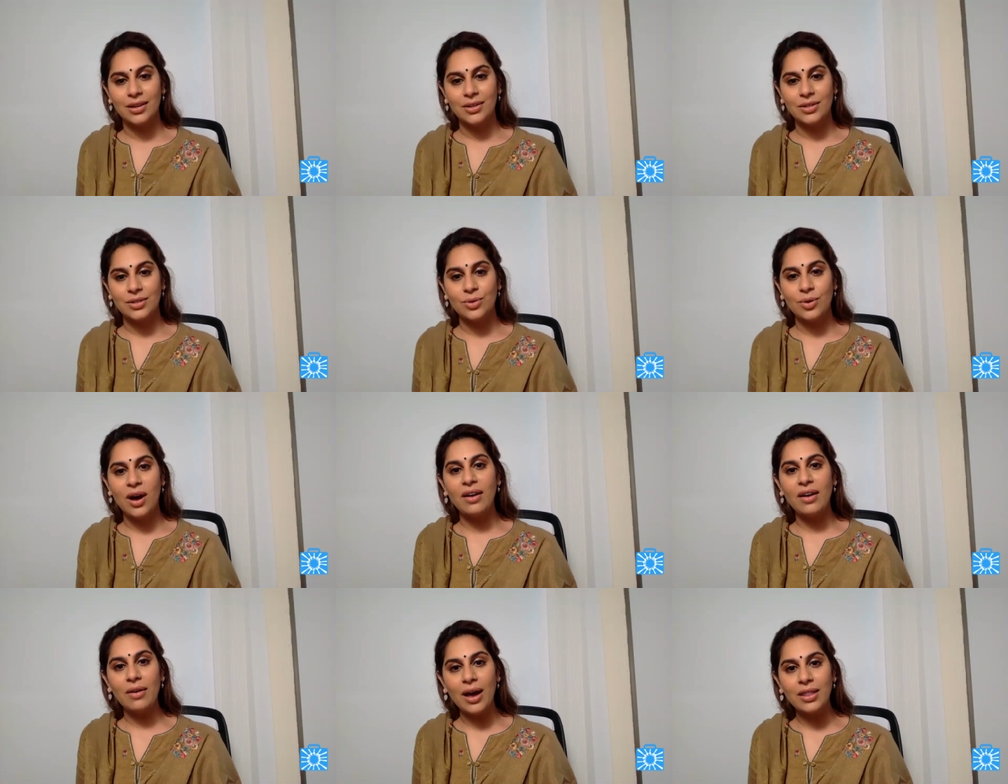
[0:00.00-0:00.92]
So
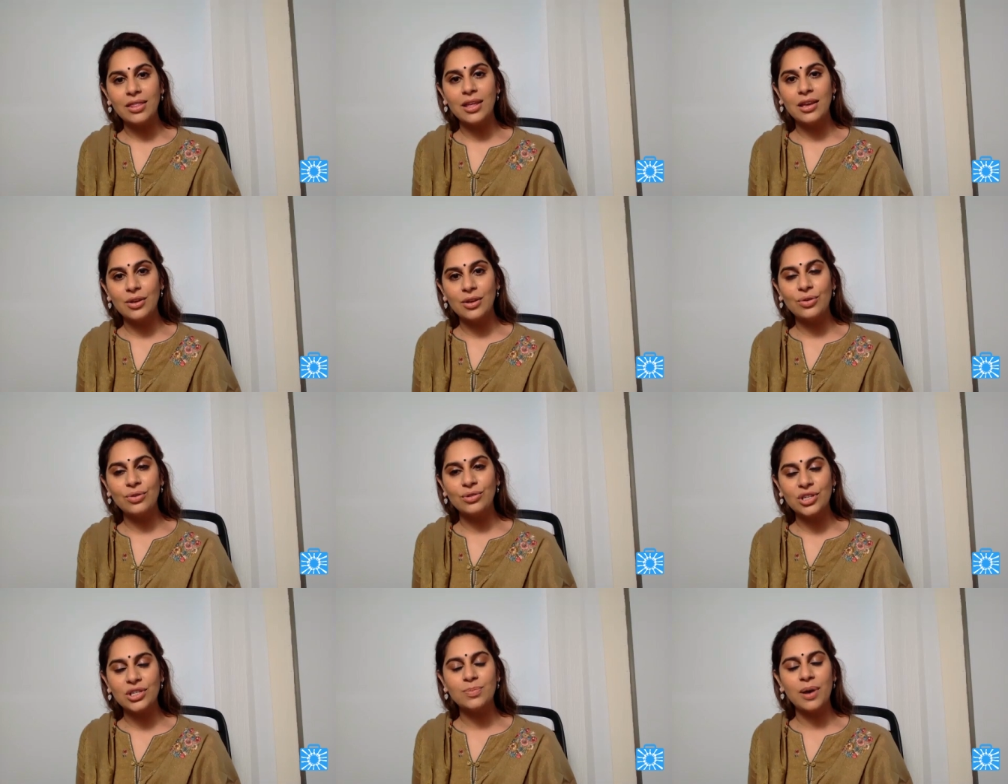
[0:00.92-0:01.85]
I think,
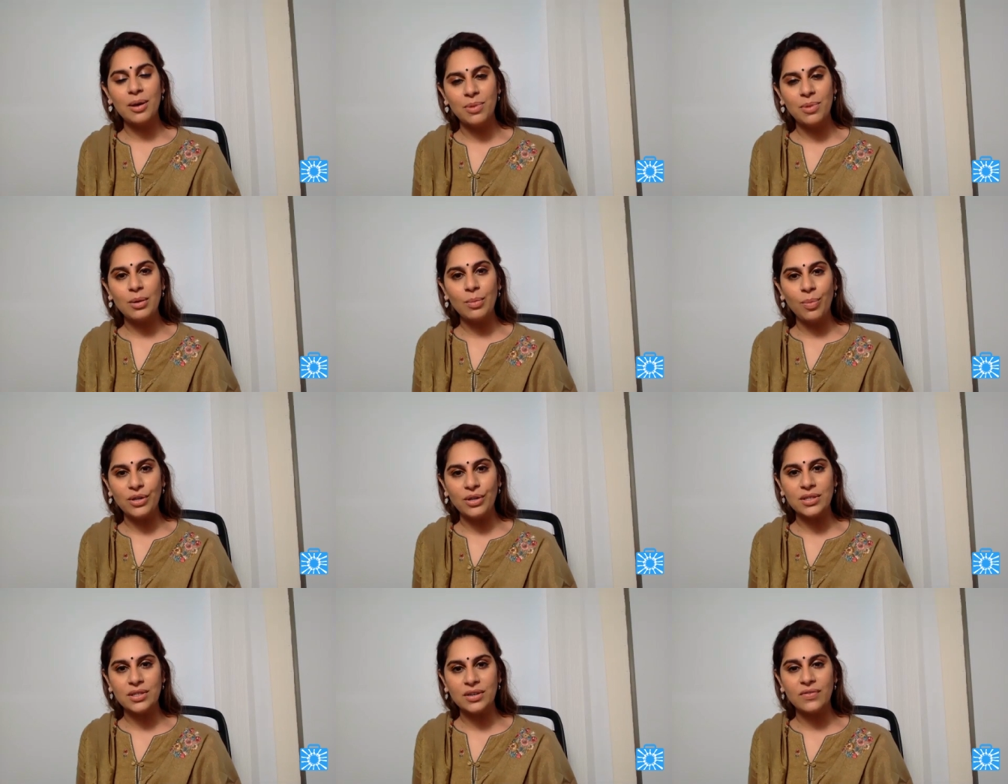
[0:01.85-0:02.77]
just by being
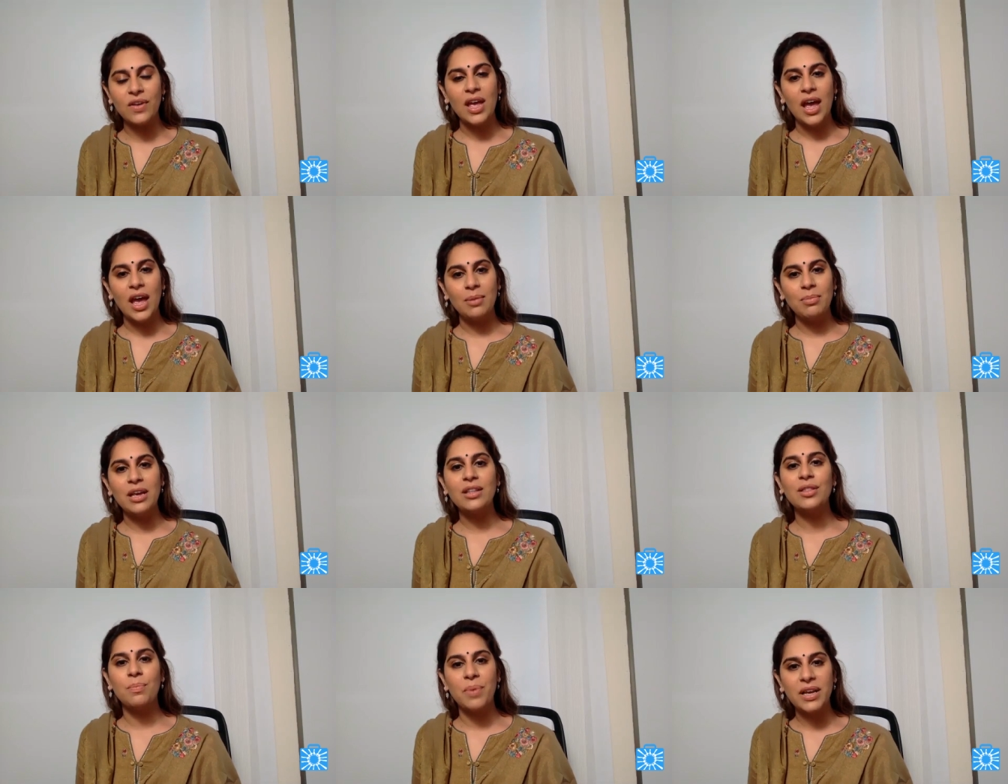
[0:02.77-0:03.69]
positive and making the
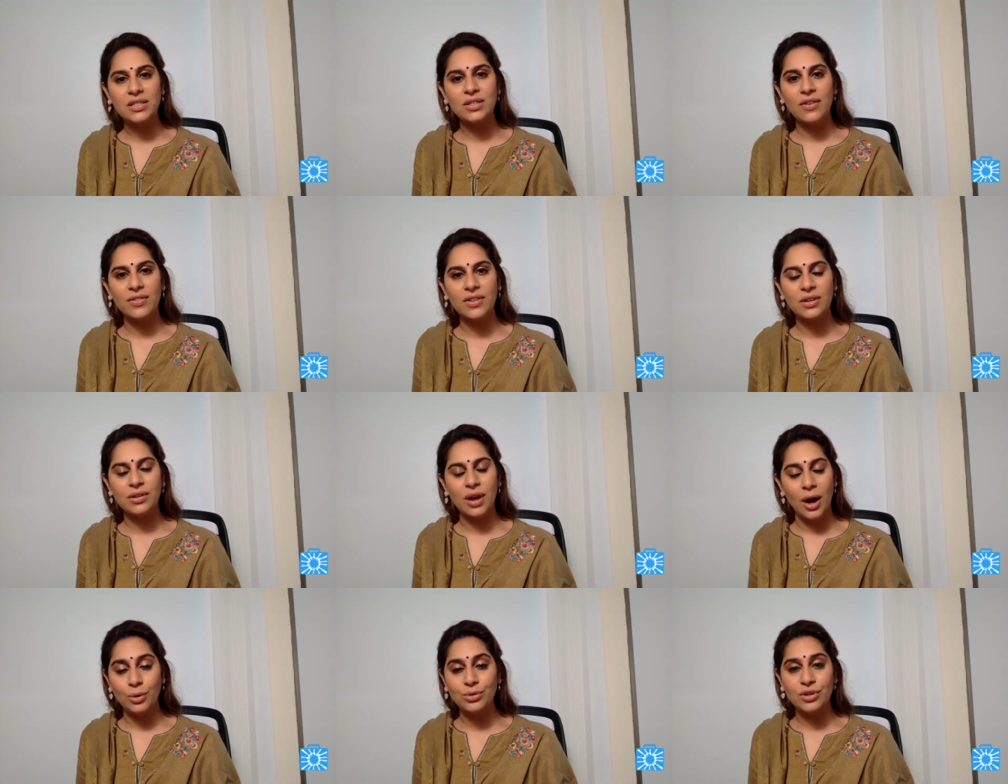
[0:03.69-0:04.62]
best of it
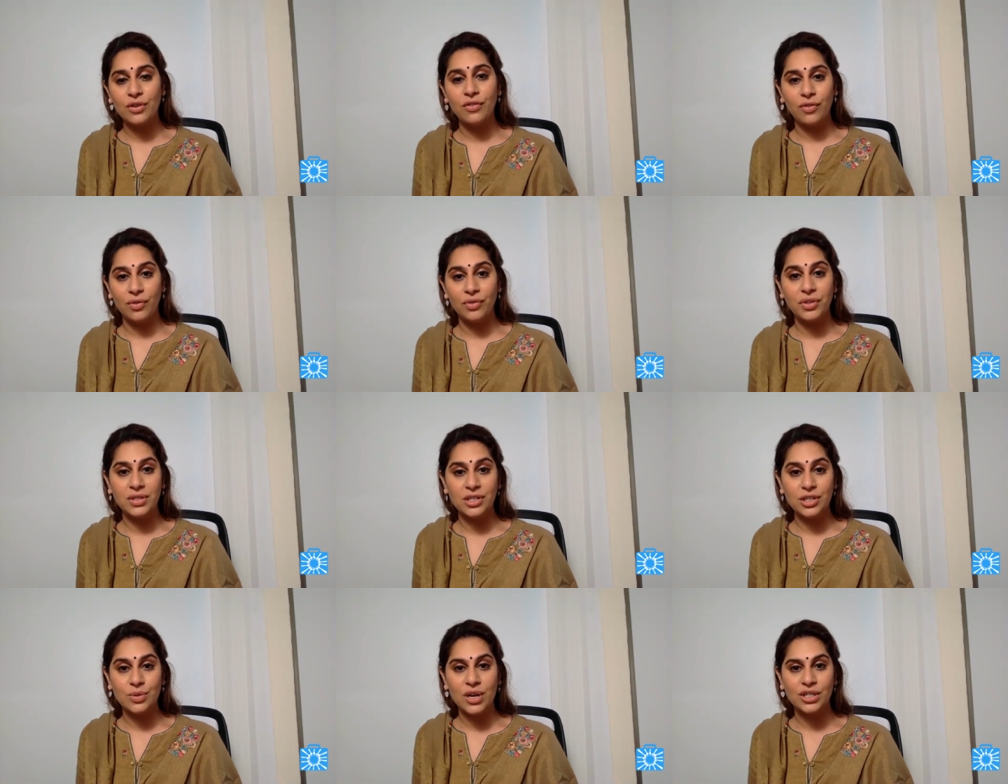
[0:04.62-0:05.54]
out of the
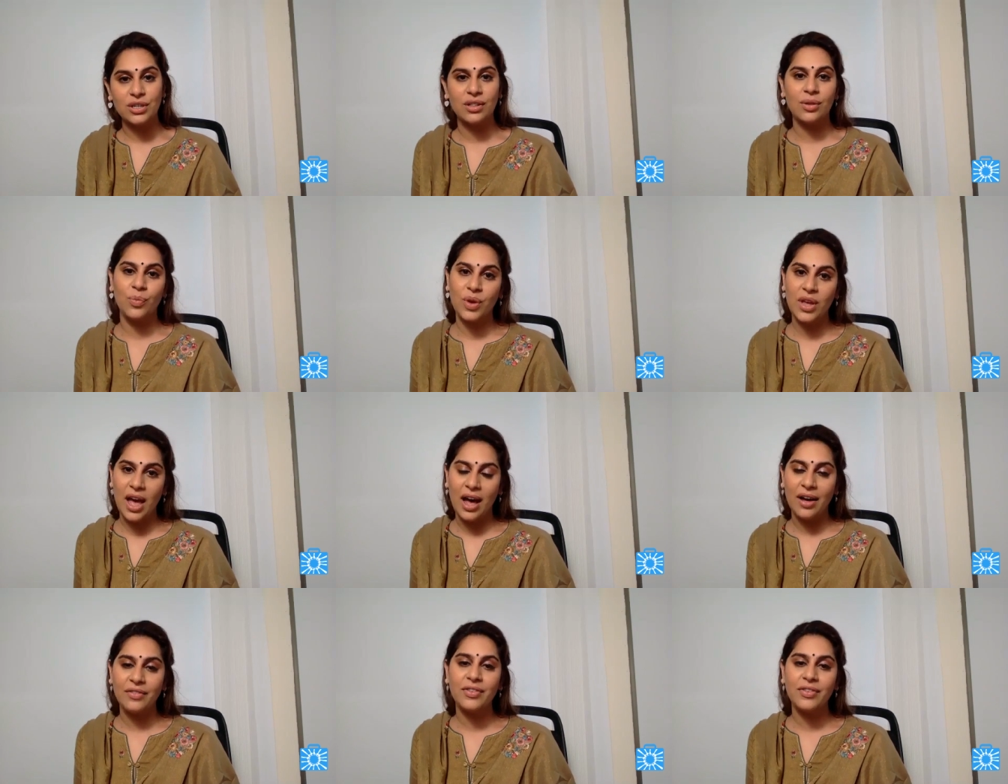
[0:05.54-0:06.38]
situation we have